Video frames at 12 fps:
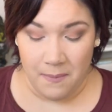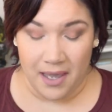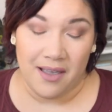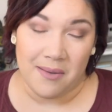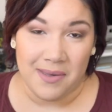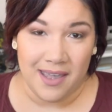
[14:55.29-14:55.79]

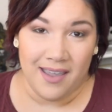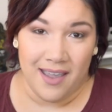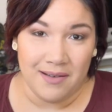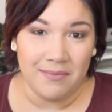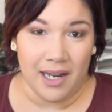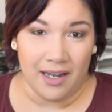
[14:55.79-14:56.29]
Makeup Geek
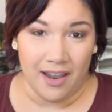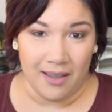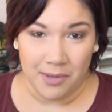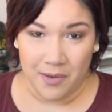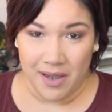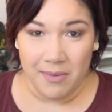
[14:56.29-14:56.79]
and
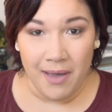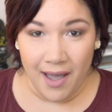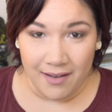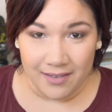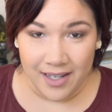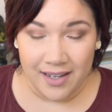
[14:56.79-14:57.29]
MannyMUA
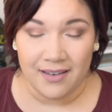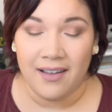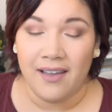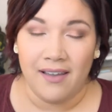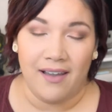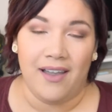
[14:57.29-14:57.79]
palette.
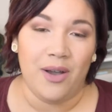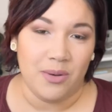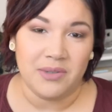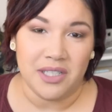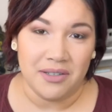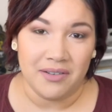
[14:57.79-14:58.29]
I
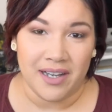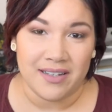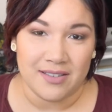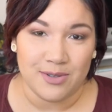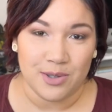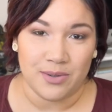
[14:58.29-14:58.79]
hope that you
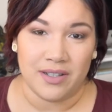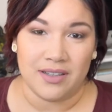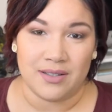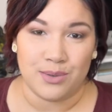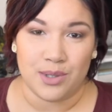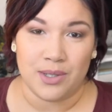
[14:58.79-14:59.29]
guys enjoyed
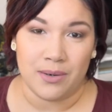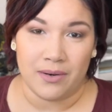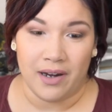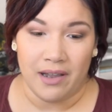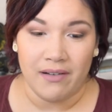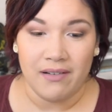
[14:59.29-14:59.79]
this
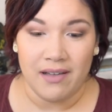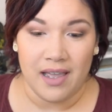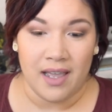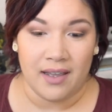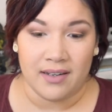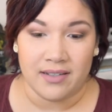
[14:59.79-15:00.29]
tutorial,
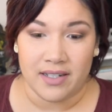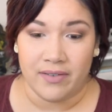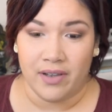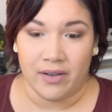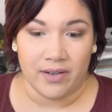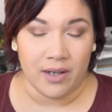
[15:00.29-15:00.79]
and
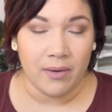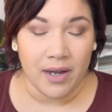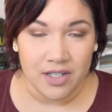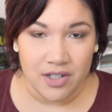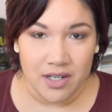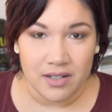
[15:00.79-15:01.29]
if you have any
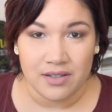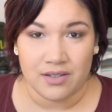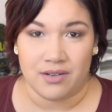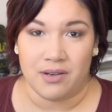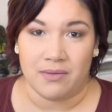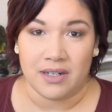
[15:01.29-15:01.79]

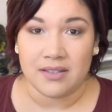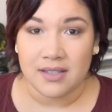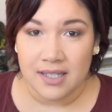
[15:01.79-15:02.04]
questions or you want to